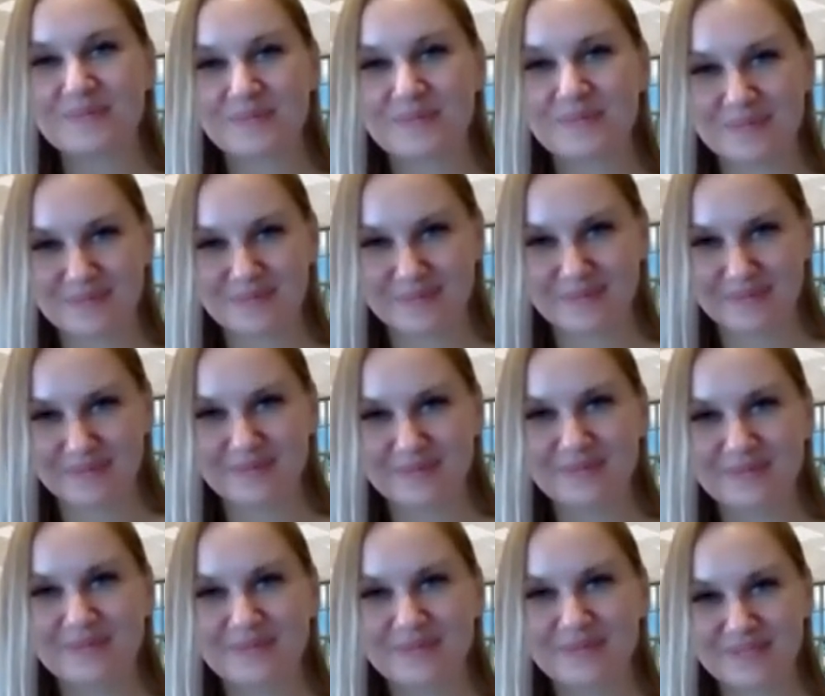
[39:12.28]

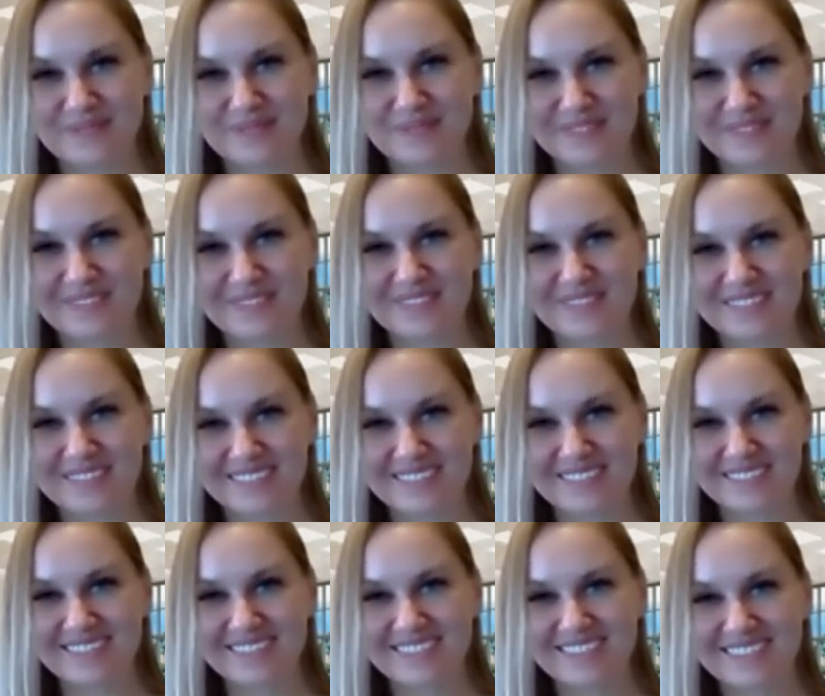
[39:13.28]

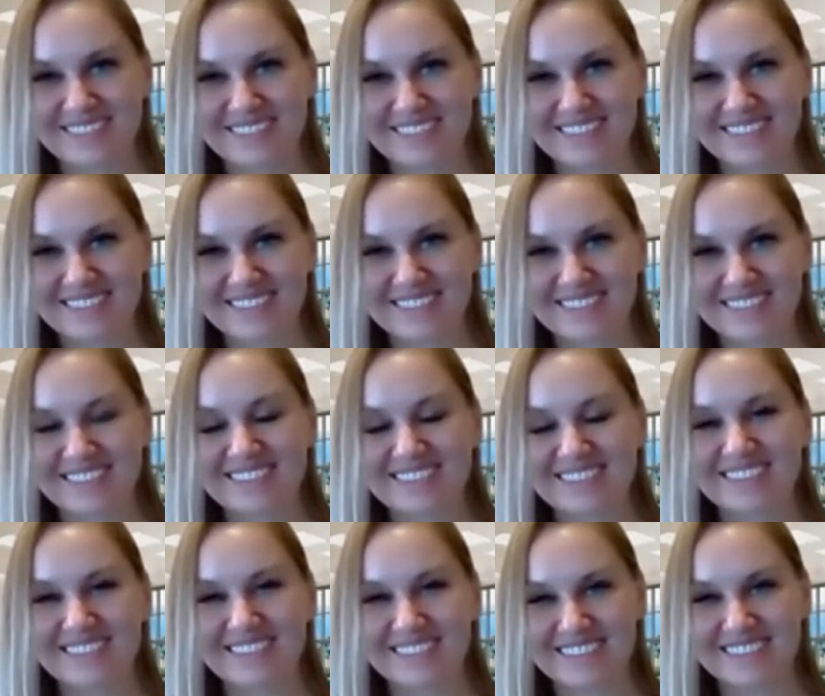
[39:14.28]

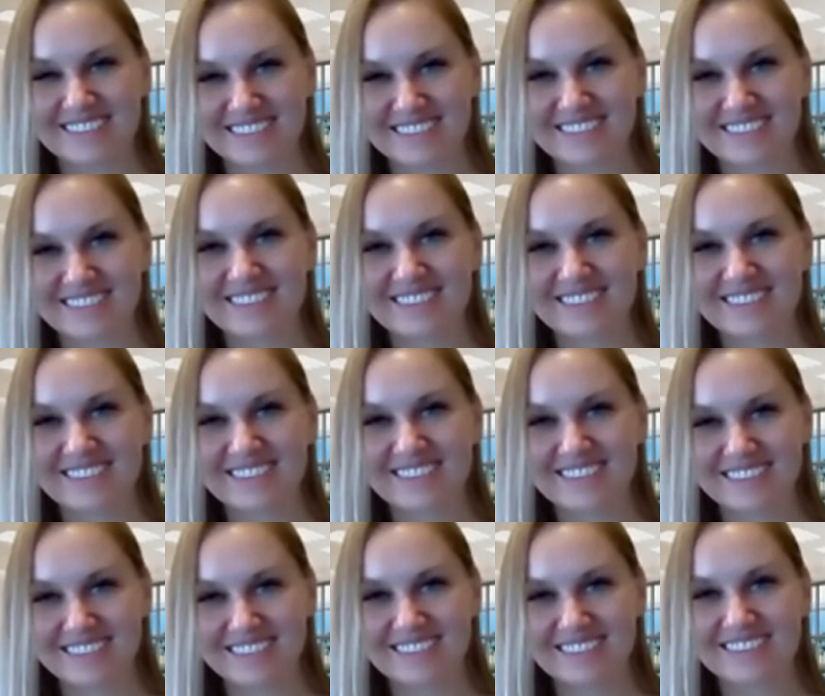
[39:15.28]

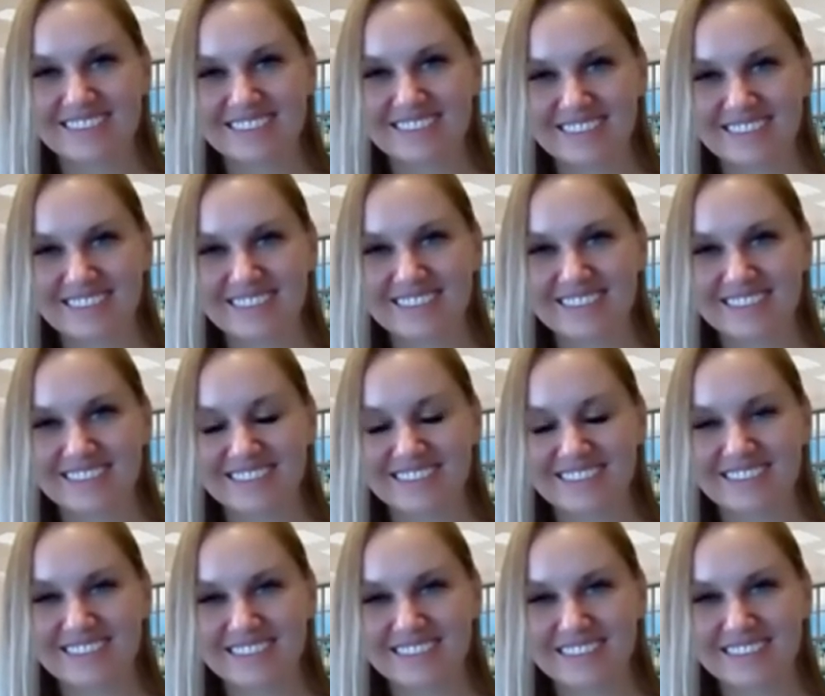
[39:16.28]

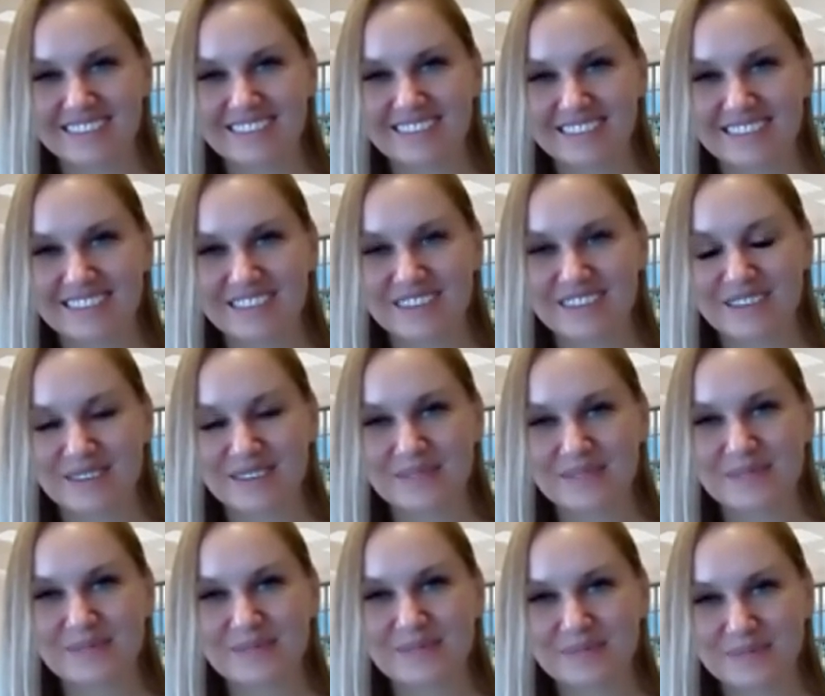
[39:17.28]

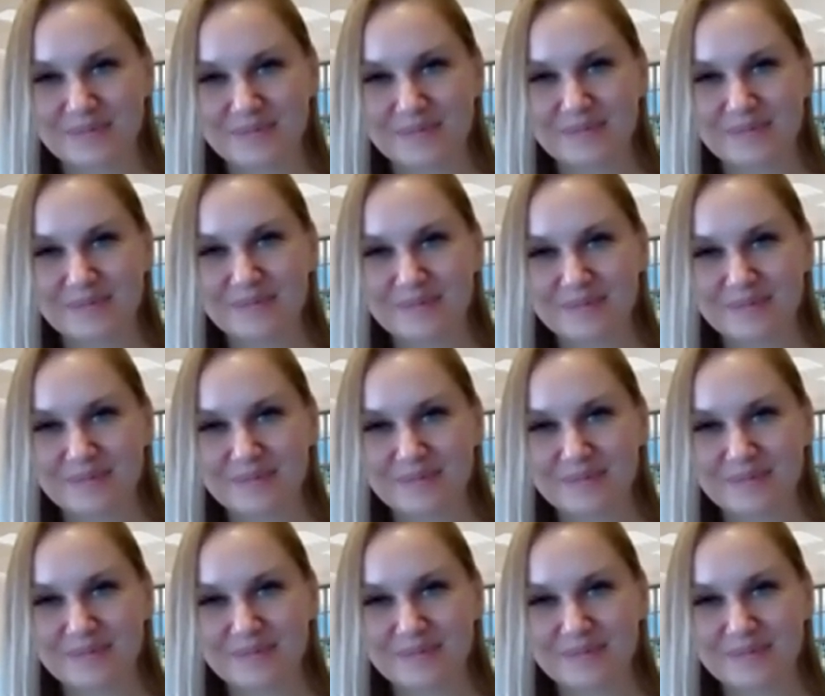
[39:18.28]
No words are spoken by the person on screen.